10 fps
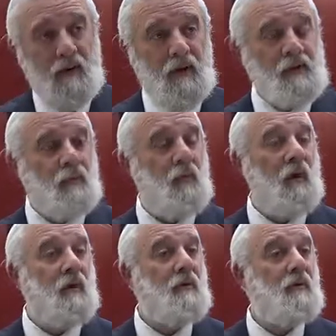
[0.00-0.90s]
It's a
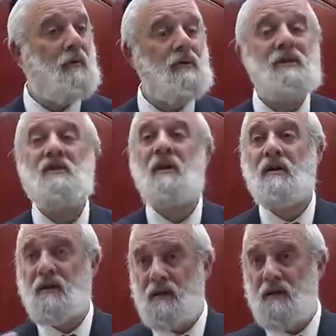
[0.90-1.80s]
prayer
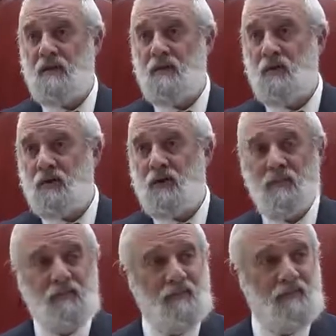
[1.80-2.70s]
sung to Hashem,
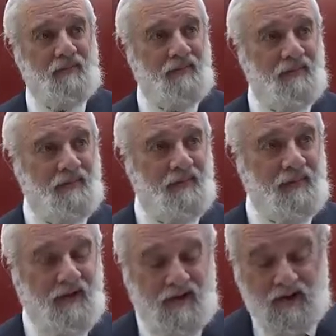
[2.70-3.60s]

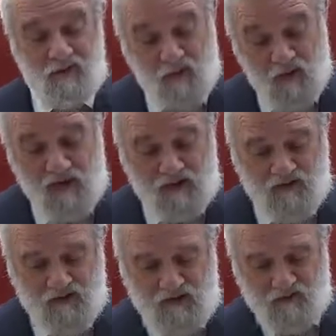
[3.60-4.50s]
in praise of
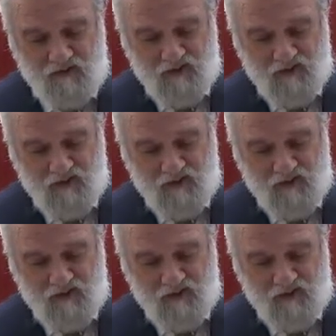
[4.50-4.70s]
Hashem.